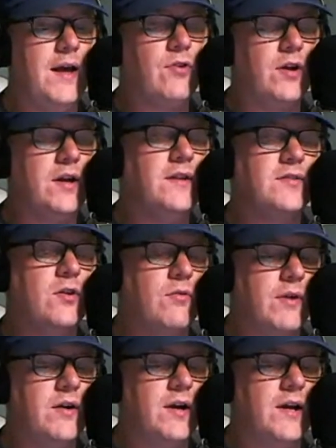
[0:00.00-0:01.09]
in his
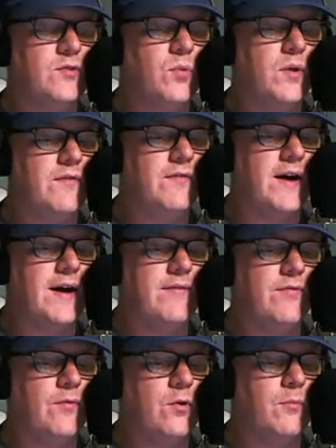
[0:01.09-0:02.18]
career hit
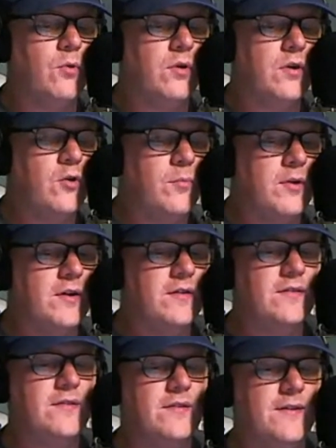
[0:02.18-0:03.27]
25 or more home
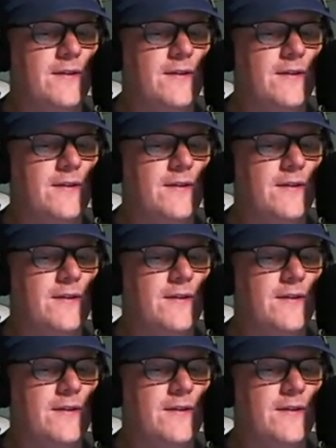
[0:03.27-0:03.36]
runs?